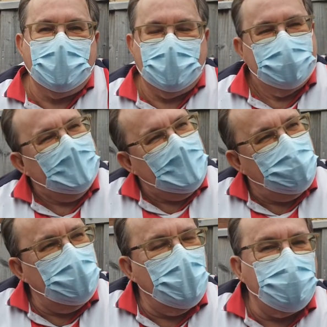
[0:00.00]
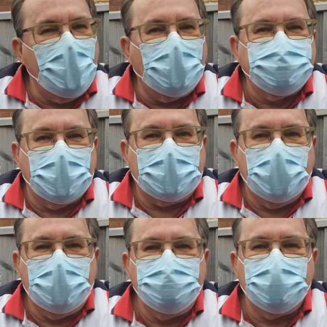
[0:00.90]
Yeah, we were robbed at
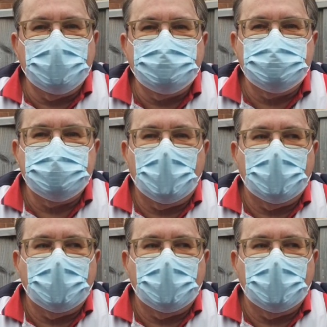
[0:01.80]
Cambridge,